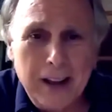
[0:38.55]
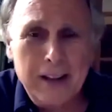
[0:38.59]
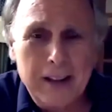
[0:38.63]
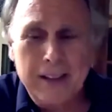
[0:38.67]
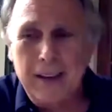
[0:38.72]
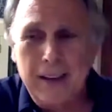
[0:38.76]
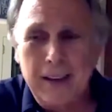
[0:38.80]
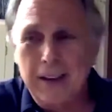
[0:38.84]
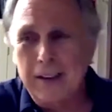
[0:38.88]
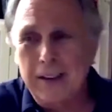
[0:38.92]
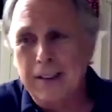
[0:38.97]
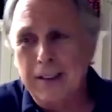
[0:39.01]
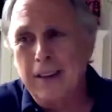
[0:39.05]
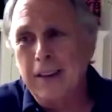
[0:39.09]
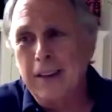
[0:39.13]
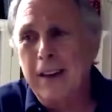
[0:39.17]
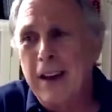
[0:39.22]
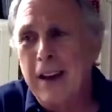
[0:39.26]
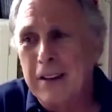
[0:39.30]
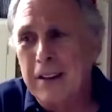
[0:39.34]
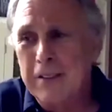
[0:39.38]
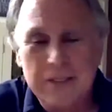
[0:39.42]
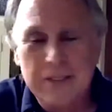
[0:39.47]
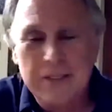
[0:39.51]

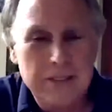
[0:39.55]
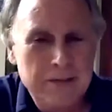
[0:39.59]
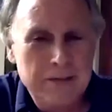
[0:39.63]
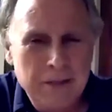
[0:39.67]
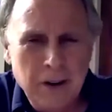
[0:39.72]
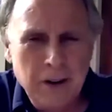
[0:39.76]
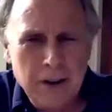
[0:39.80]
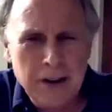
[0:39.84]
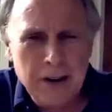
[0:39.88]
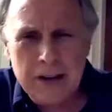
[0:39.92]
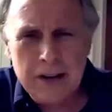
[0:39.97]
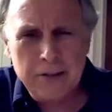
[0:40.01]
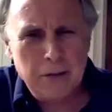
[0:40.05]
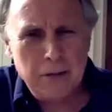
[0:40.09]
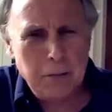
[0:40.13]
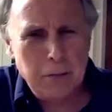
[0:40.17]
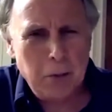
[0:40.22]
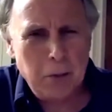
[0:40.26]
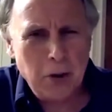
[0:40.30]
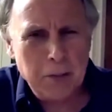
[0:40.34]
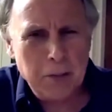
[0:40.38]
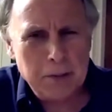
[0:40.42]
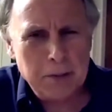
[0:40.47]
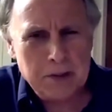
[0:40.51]
They have
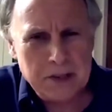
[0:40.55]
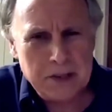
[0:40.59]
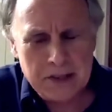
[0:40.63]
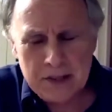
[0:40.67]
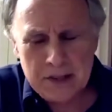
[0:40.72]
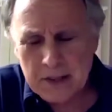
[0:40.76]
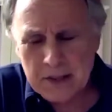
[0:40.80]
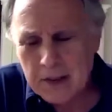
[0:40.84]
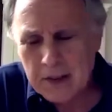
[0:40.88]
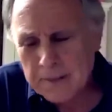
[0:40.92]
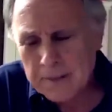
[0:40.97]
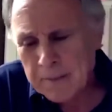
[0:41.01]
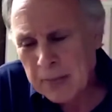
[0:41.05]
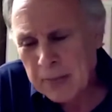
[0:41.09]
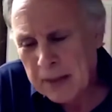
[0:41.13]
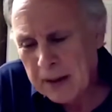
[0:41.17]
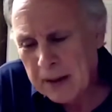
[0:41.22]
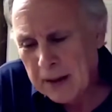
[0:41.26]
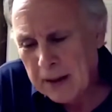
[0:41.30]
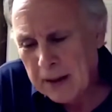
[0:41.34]
very different purposes.